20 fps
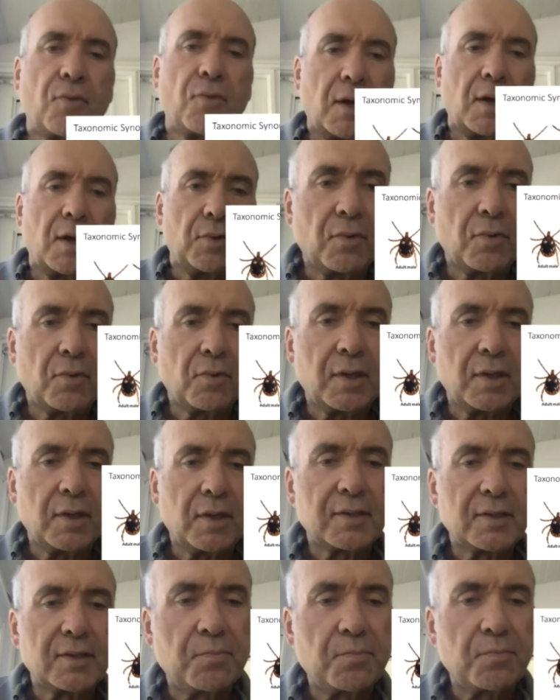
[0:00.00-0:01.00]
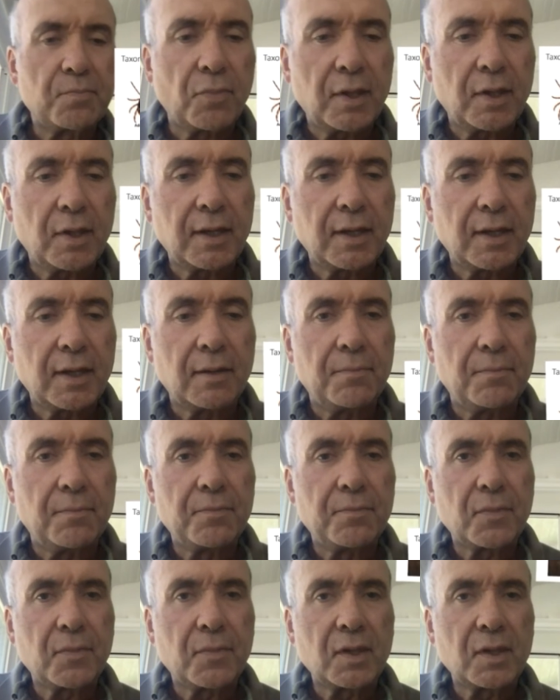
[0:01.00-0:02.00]
the, when this when the
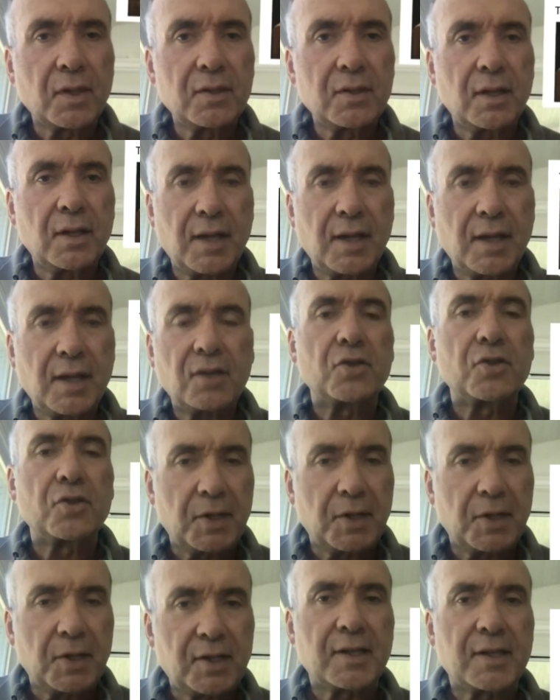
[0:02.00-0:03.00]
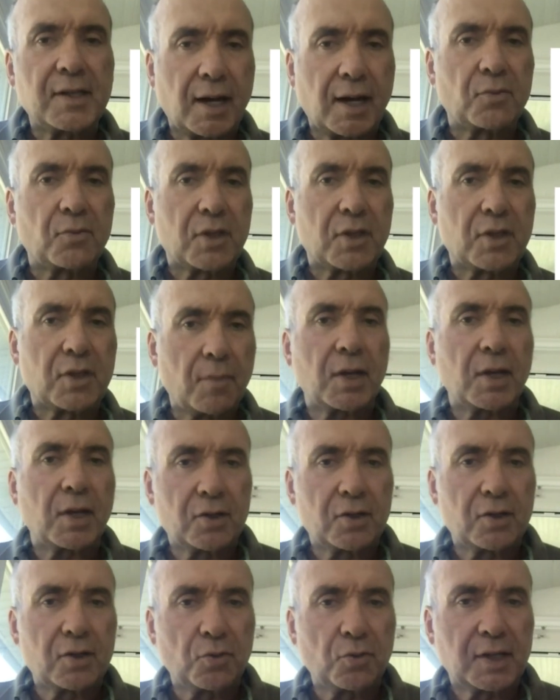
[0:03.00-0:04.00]
um, Endangered Species Act was coming
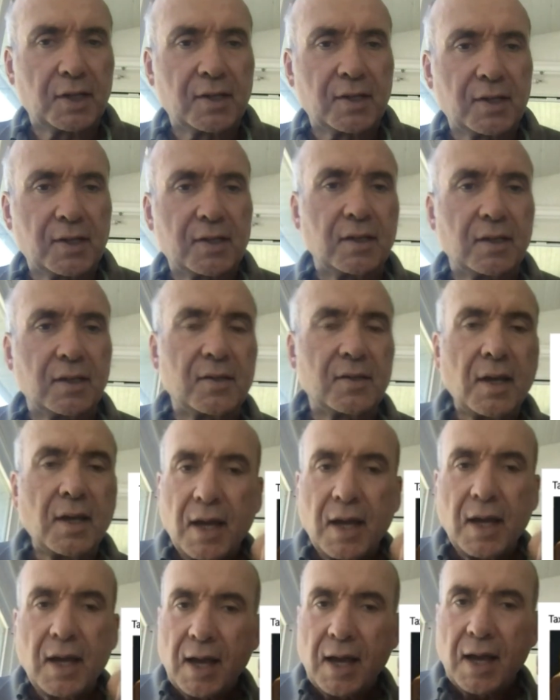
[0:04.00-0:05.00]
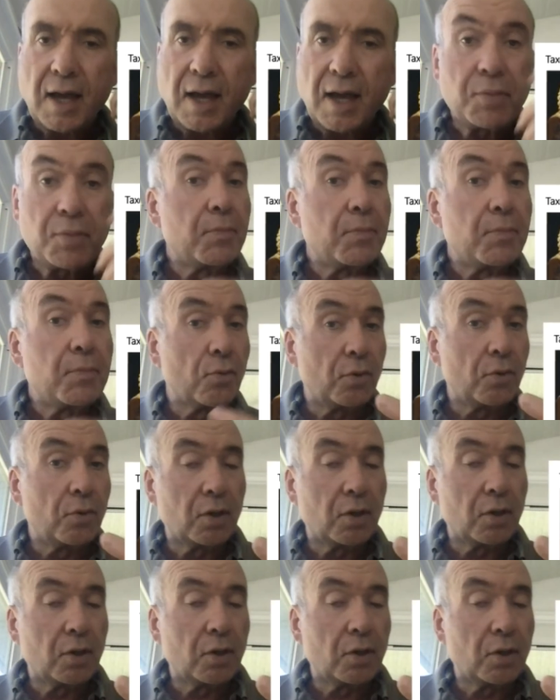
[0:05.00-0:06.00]
into existence, and people
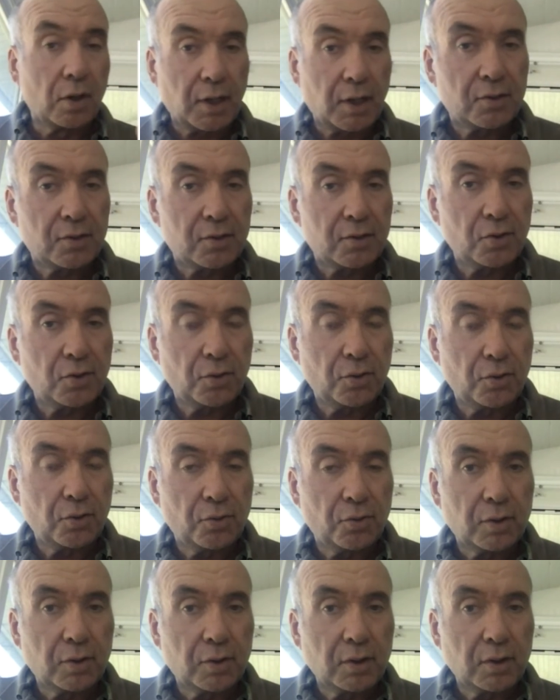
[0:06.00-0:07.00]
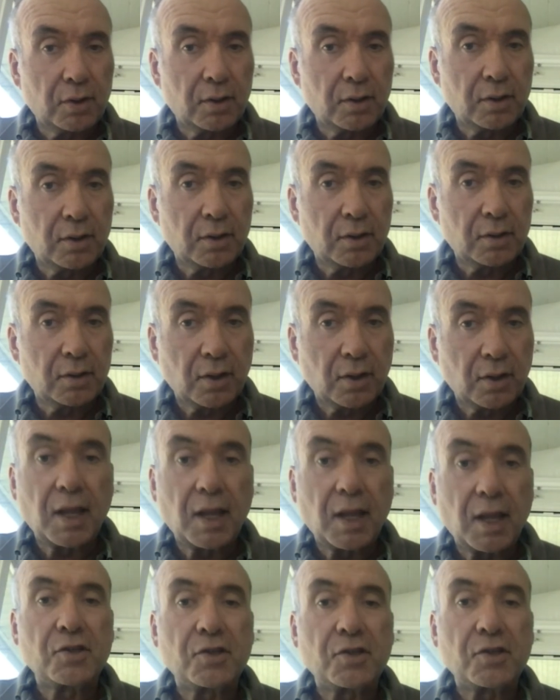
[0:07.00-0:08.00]
were looking to uh, to
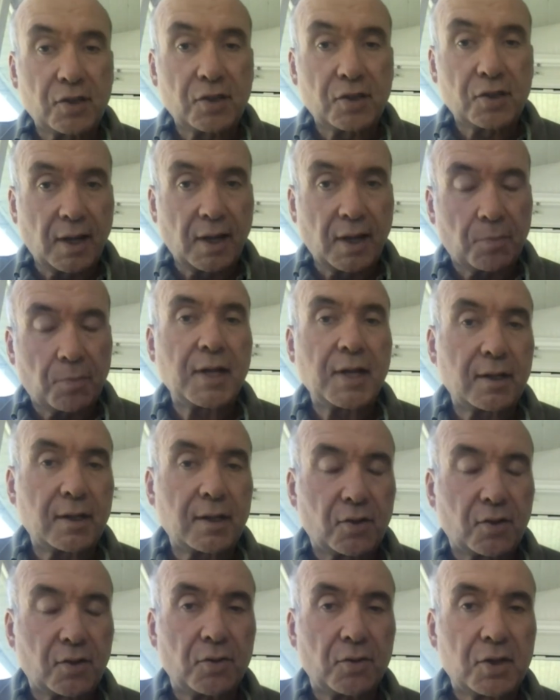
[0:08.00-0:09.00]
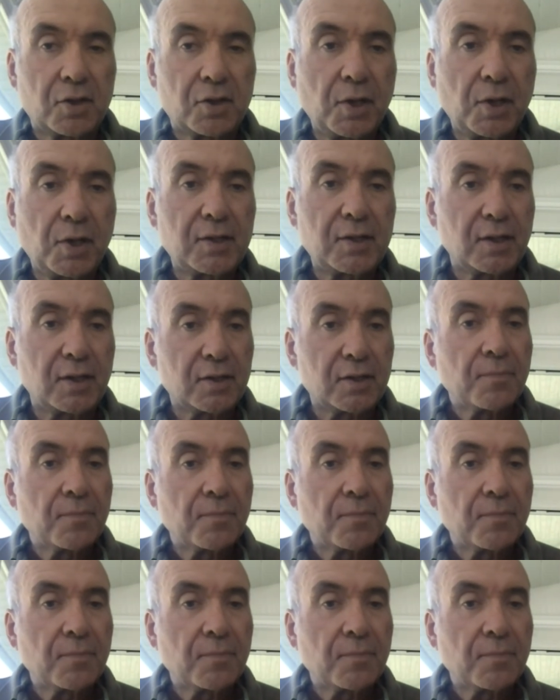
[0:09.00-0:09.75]
legislate to protect certain species,